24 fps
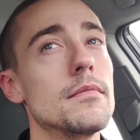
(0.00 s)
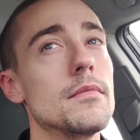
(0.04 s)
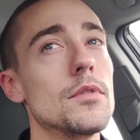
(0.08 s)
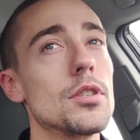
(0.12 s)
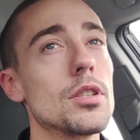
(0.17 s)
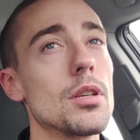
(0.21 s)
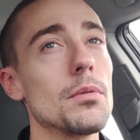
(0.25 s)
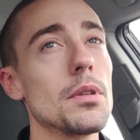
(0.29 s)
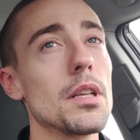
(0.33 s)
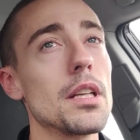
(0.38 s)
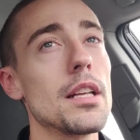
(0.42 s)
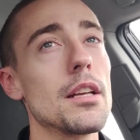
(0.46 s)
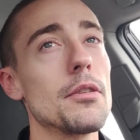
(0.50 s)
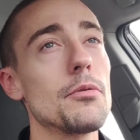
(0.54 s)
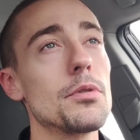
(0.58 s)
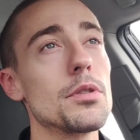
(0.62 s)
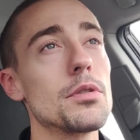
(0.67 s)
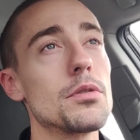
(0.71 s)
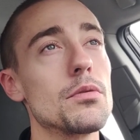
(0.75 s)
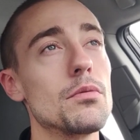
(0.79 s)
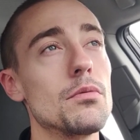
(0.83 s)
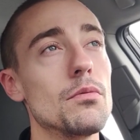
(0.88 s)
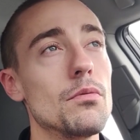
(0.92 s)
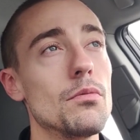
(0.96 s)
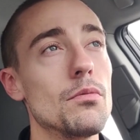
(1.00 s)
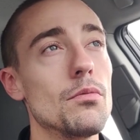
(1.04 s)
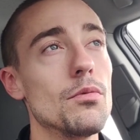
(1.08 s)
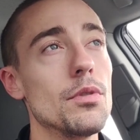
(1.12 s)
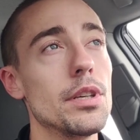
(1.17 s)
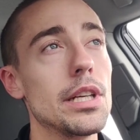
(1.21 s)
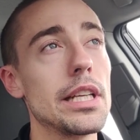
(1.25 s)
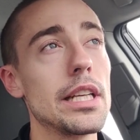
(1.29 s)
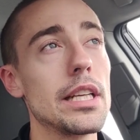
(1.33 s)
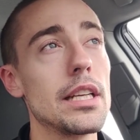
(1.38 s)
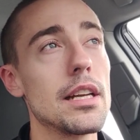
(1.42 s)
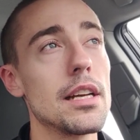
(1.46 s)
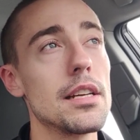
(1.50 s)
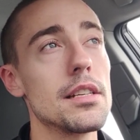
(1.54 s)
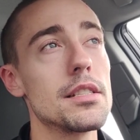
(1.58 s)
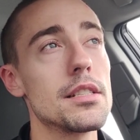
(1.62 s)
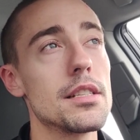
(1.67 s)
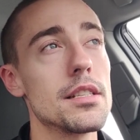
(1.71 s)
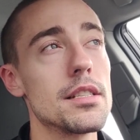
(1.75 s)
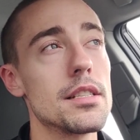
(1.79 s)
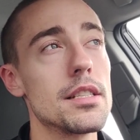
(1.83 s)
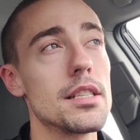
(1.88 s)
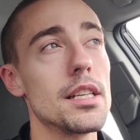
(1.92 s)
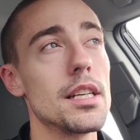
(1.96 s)
Something that was really nice
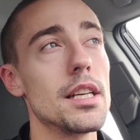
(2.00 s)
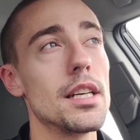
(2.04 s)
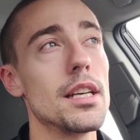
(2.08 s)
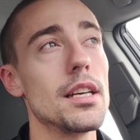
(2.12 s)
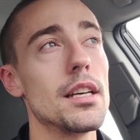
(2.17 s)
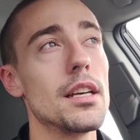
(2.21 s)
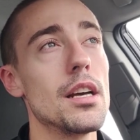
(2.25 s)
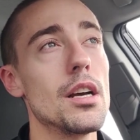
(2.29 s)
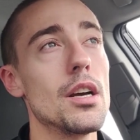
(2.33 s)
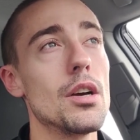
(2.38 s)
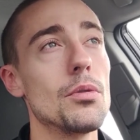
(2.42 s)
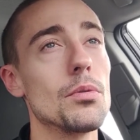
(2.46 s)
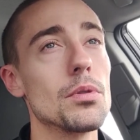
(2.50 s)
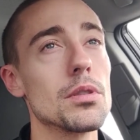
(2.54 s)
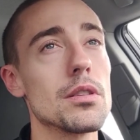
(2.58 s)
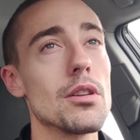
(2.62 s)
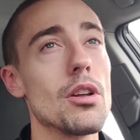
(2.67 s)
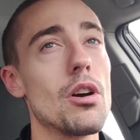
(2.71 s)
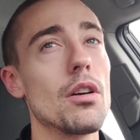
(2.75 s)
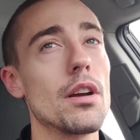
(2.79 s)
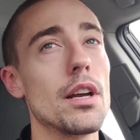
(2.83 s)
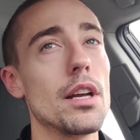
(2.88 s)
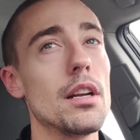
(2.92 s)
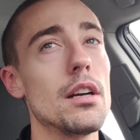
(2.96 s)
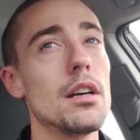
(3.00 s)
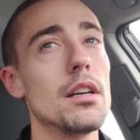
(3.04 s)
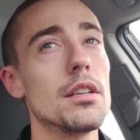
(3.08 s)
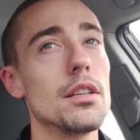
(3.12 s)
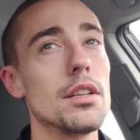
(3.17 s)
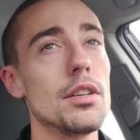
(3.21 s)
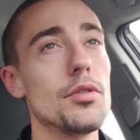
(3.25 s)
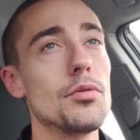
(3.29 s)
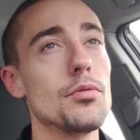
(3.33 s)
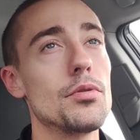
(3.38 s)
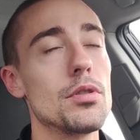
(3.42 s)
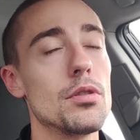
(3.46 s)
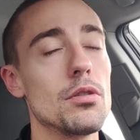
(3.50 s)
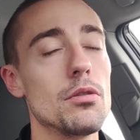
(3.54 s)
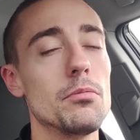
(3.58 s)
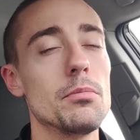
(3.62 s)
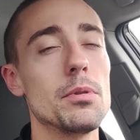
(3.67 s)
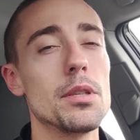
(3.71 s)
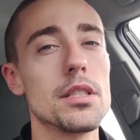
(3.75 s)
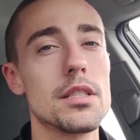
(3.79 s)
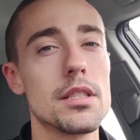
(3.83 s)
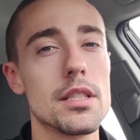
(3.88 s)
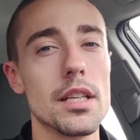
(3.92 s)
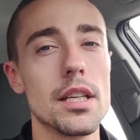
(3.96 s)
to see was logging on to
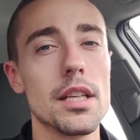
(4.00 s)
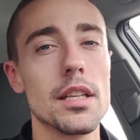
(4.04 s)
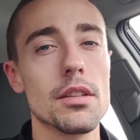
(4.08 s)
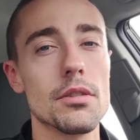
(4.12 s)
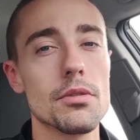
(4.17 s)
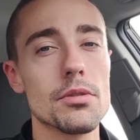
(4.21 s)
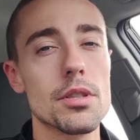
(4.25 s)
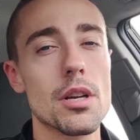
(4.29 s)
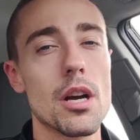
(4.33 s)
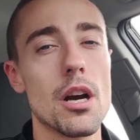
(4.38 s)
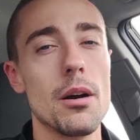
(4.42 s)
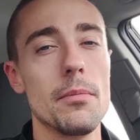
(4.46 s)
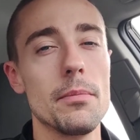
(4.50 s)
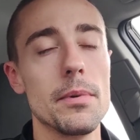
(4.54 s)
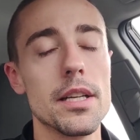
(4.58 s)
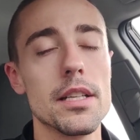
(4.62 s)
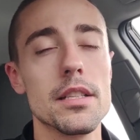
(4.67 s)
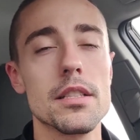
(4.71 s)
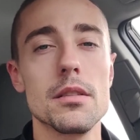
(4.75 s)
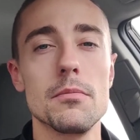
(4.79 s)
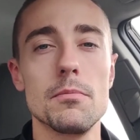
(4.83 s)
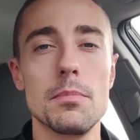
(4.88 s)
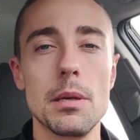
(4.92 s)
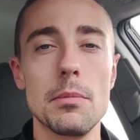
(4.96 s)
YouTube and seeing those comments.